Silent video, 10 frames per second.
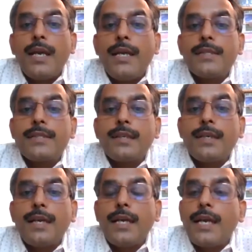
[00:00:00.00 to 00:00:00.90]
is
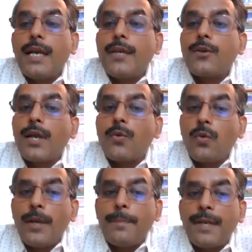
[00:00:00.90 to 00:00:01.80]
a
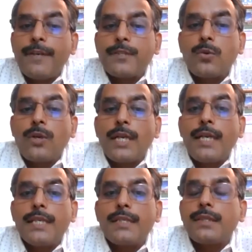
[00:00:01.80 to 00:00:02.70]
ruling, previous ruling
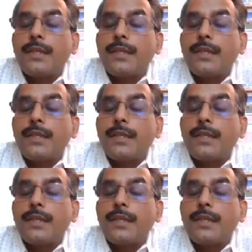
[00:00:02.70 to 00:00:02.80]
is